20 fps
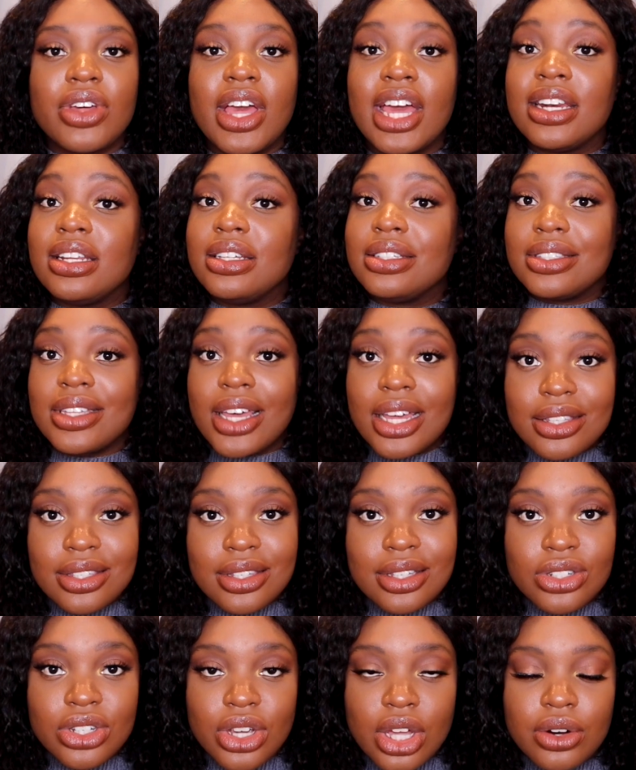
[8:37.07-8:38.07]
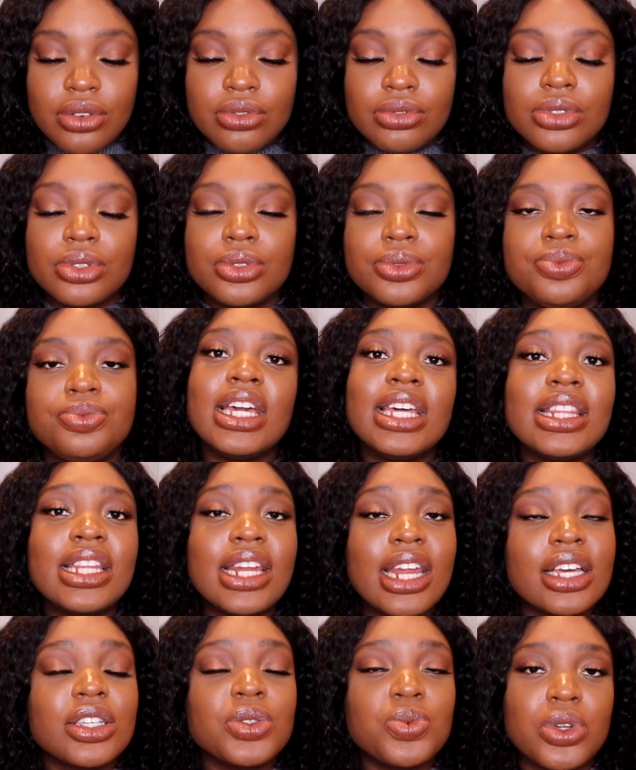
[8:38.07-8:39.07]
any debts in general, in the
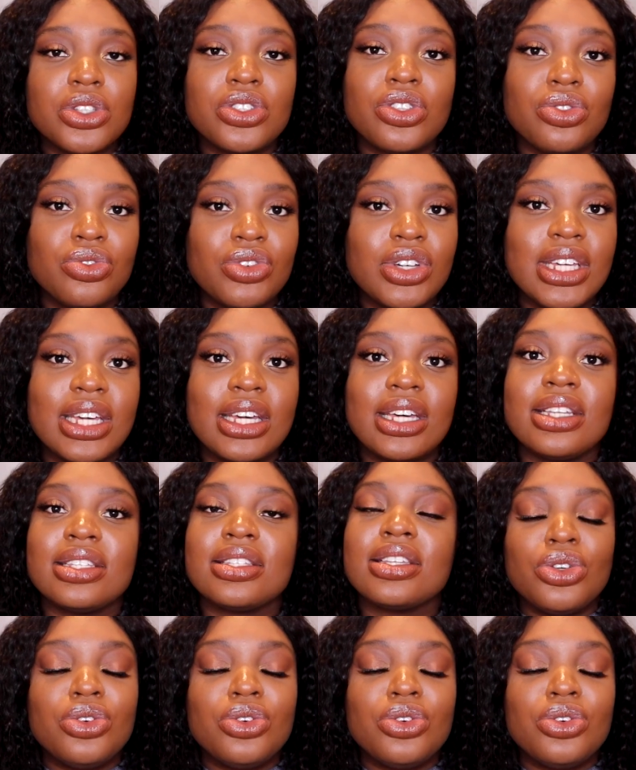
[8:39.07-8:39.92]
next 1 to 3 years,